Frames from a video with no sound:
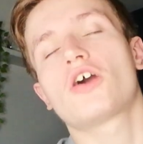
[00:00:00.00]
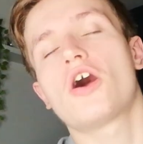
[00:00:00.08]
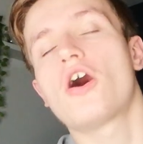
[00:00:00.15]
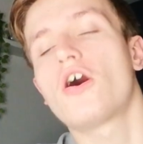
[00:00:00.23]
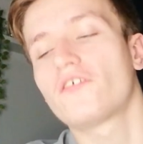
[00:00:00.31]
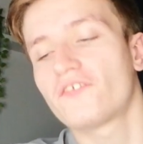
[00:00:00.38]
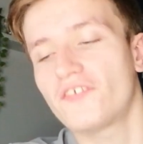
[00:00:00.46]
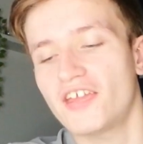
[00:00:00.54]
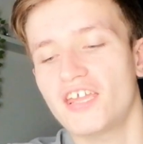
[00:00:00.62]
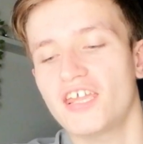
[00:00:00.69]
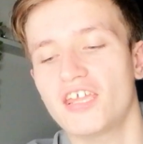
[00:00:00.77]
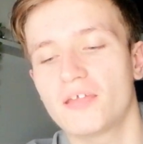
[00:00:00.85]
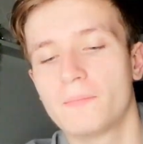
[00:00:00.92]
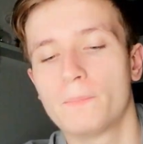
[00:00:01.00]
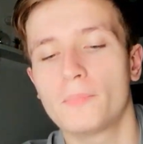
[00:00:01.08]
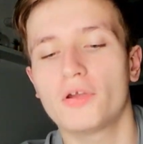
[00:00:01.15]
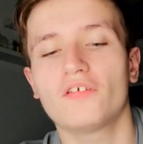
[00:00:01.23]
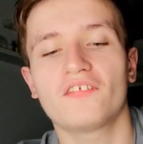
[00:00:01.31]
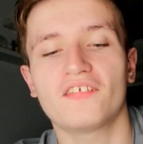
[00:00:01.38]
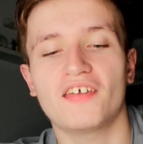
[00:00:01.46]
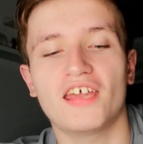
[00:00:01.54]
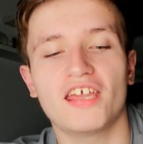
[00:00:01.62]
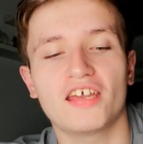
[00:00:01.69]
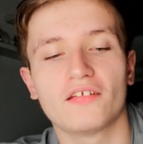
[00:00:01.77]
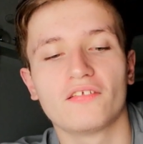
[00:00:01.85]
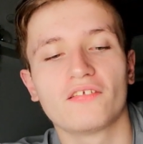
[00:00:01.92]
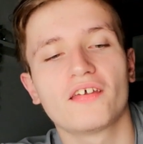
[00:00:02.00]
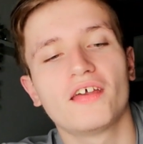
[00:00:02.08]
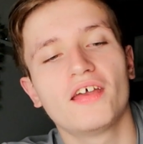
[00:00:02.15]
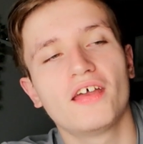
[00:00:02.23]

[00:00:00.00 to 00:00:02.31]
coffee and moussey and